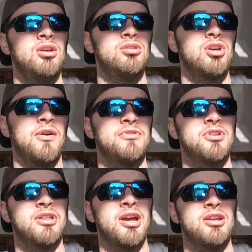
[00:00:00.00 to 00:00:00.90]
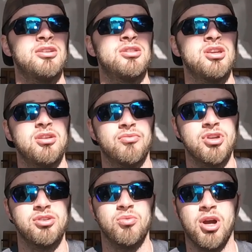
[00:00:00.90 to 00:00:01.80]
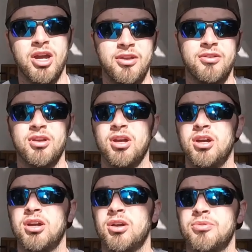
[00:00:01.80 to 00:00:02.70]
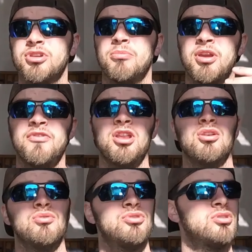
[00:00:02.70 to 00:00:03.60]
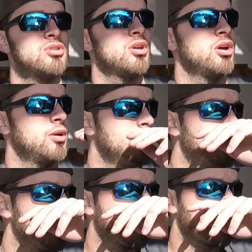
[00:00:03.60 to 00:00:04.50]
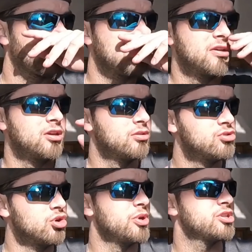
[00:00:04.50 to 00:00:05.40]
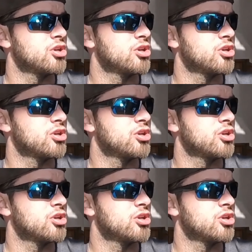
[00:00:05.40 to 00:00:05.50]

So obviously that is the reason why I was going to make videos 2 weeks